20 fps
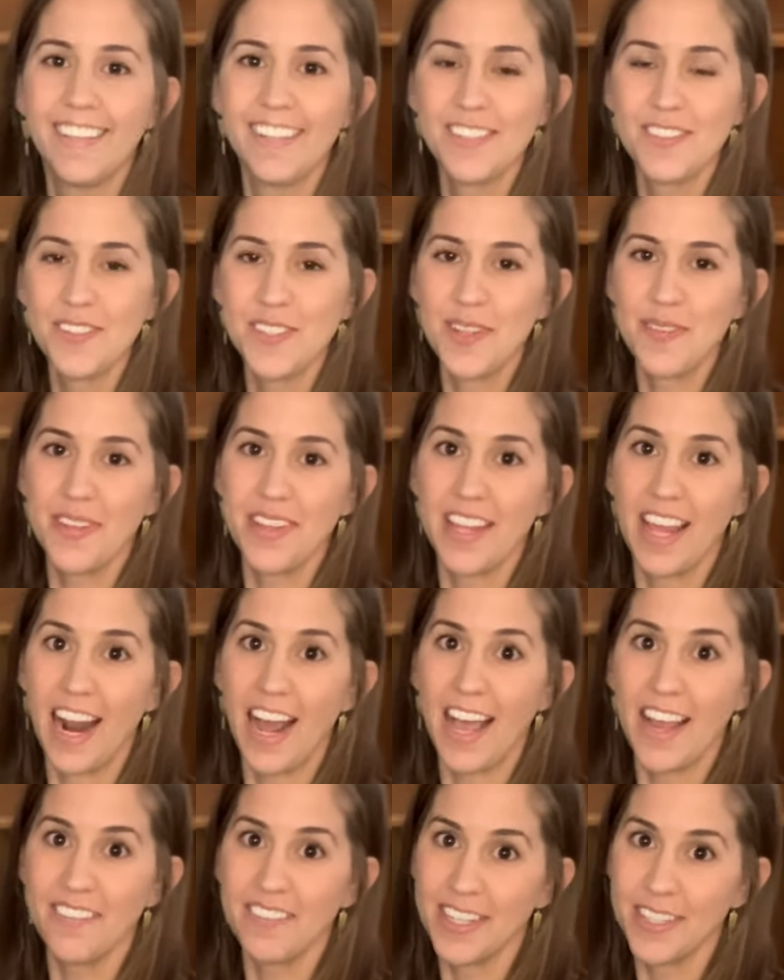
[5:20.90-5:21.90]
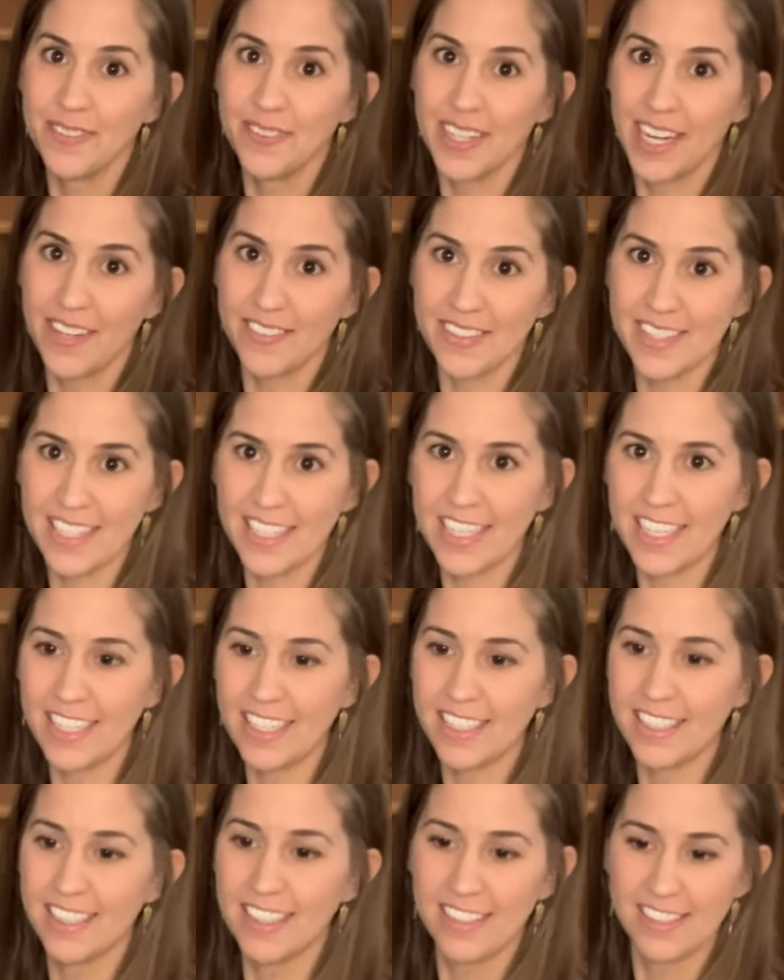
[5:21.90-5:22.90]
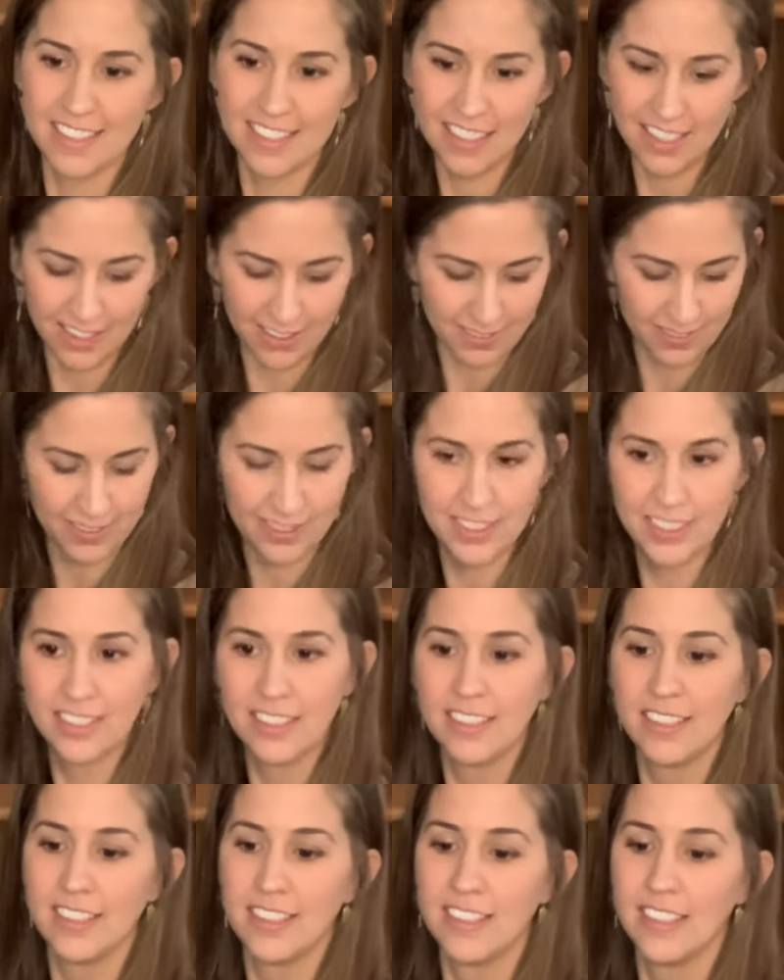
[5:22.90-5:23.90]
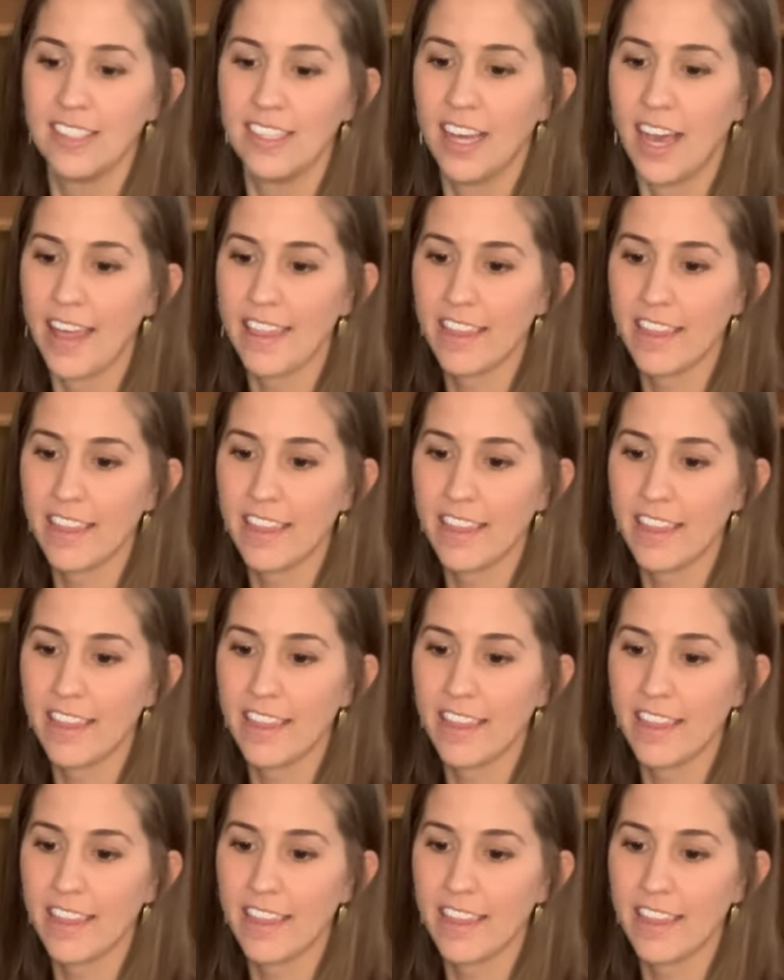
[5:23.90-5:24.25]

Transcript: this was something that I read when I was a kid. So I